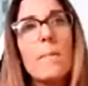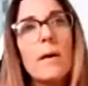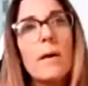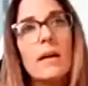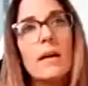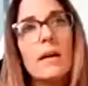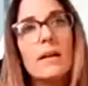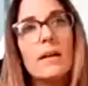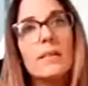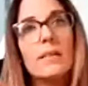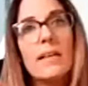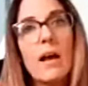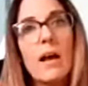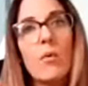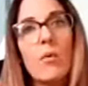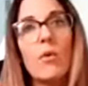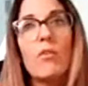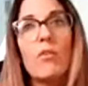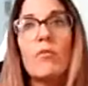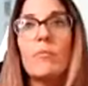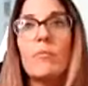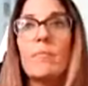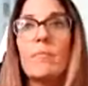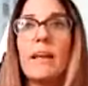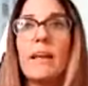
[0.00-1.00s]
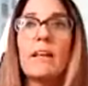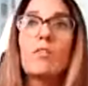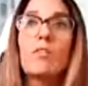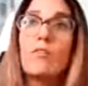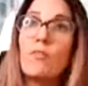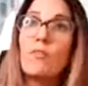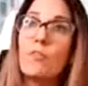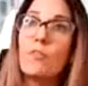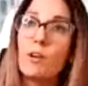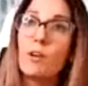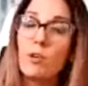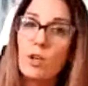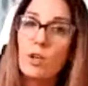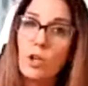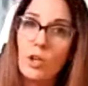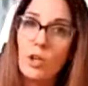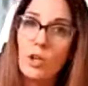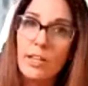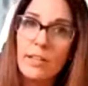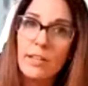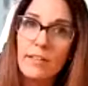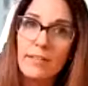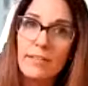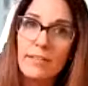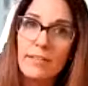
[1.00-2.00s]
that will make you feel good,
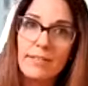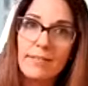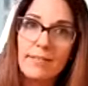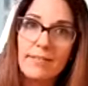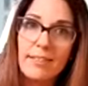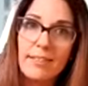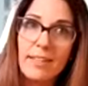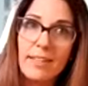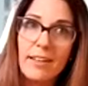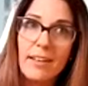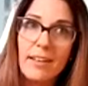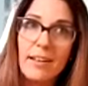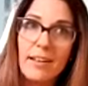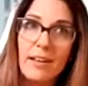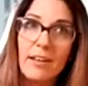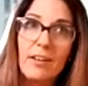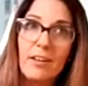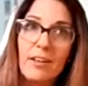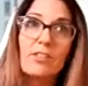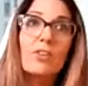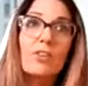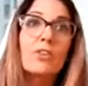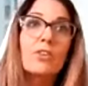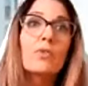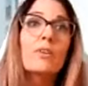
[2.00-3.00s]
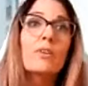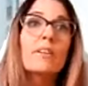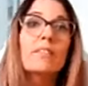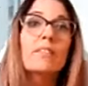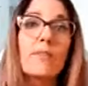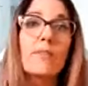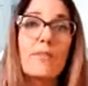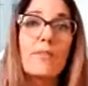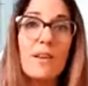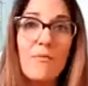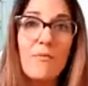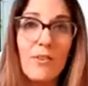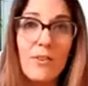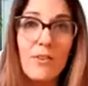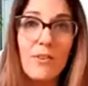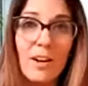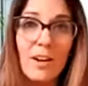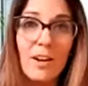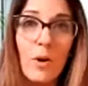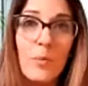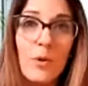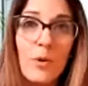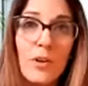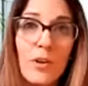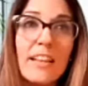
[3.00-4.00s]
because you're doing something for the
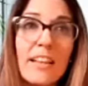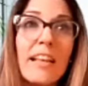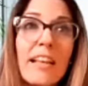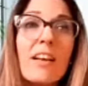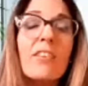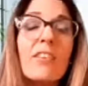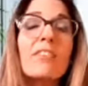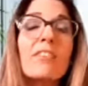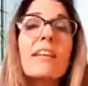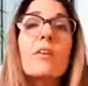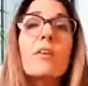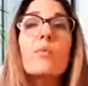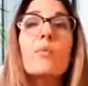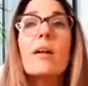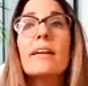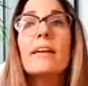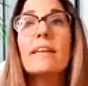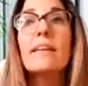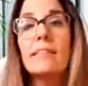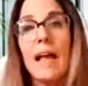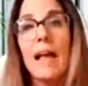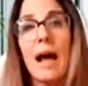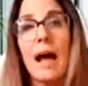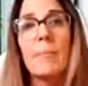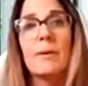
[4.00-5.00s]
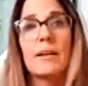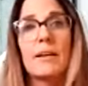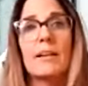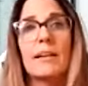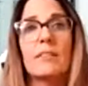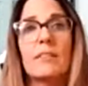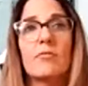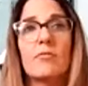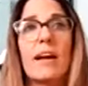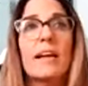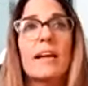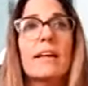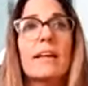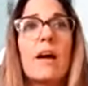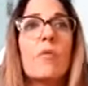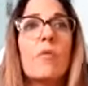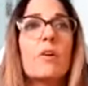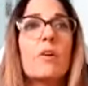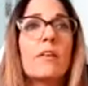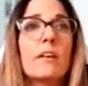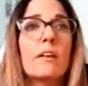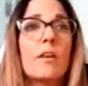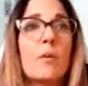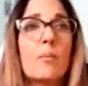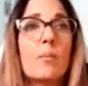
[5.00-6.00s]
community, because that's what is happening. Right now
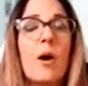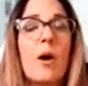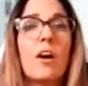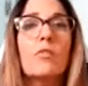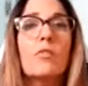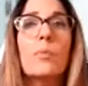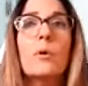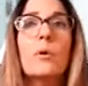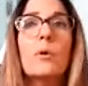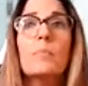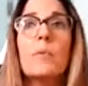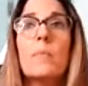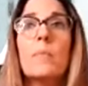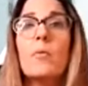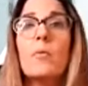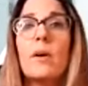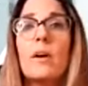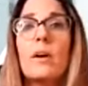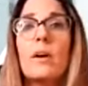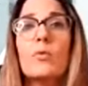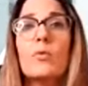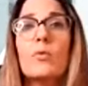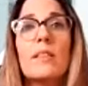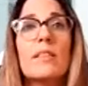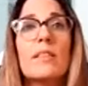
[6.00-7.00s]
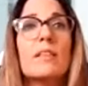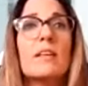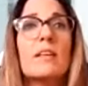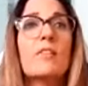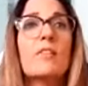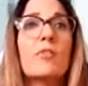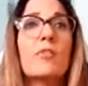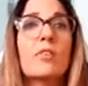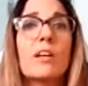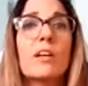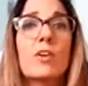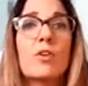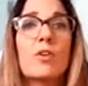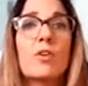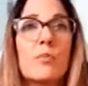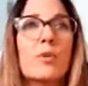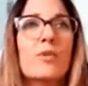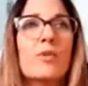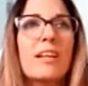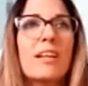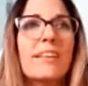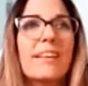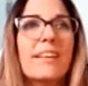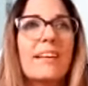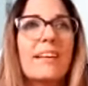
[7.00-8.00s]
we're in a pause, but people are doing things for the
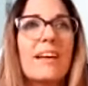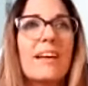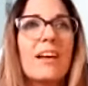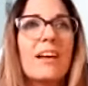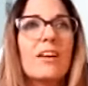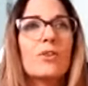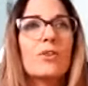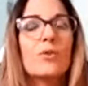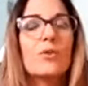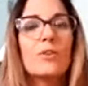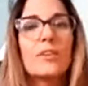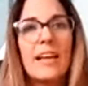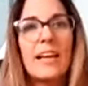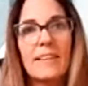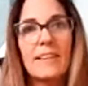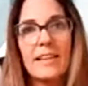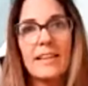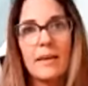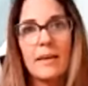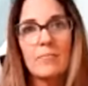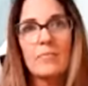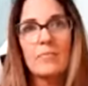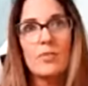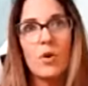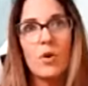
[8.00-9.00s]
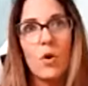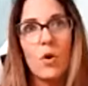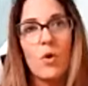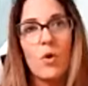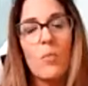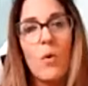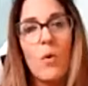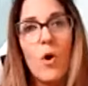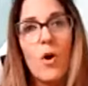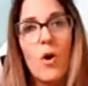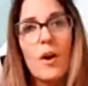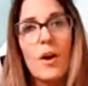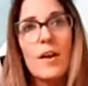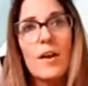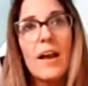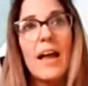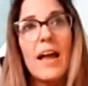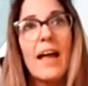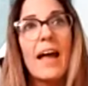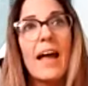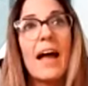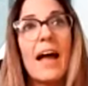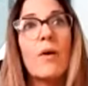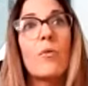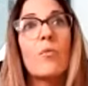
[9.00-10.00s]
community to get them know more.
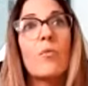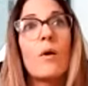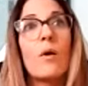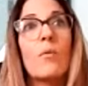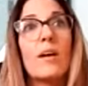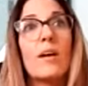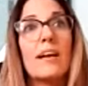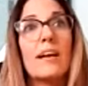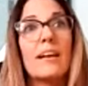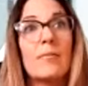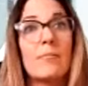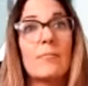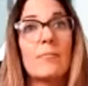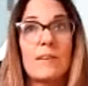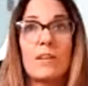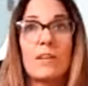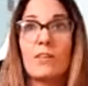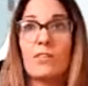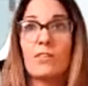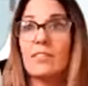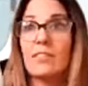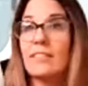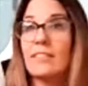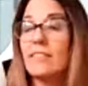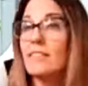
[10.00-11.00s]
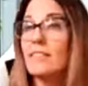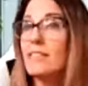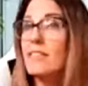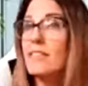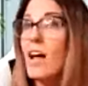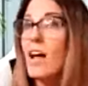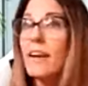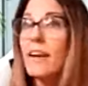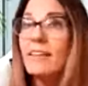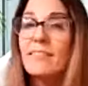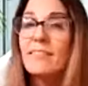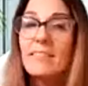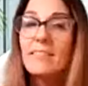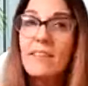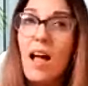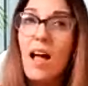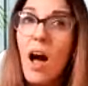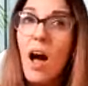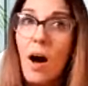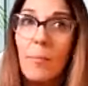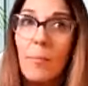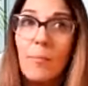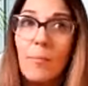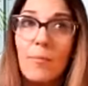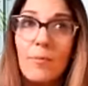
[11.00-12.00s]
And because this is not a
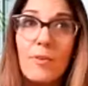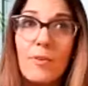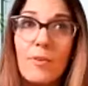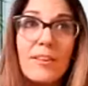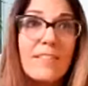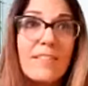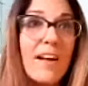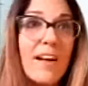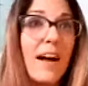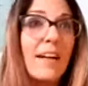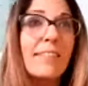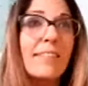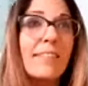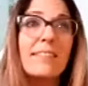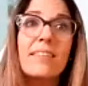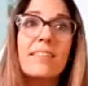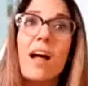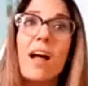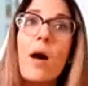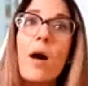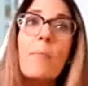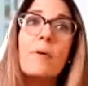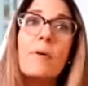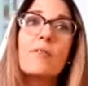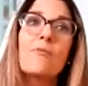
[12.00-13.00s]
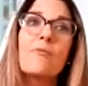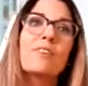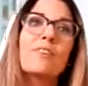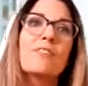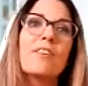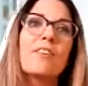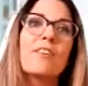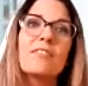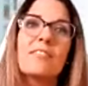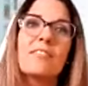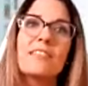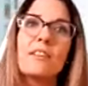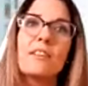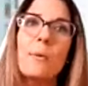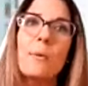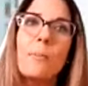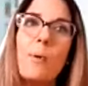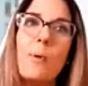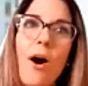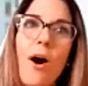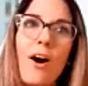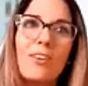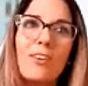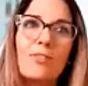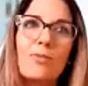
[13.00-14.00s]
stop, we're not stopping, we're just in a
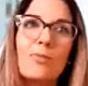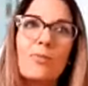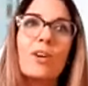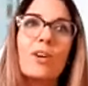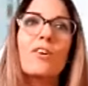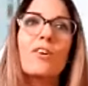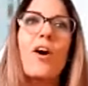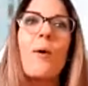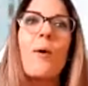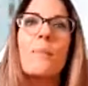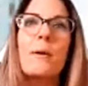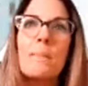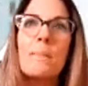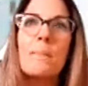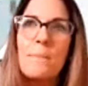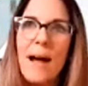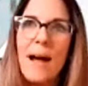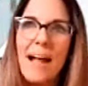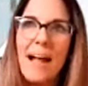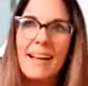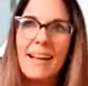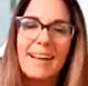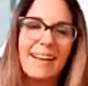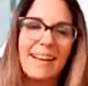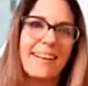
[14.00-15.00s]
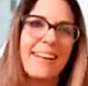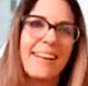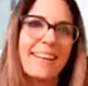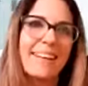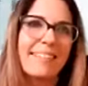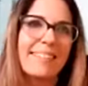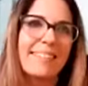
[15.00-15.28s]
pause. We're coming back again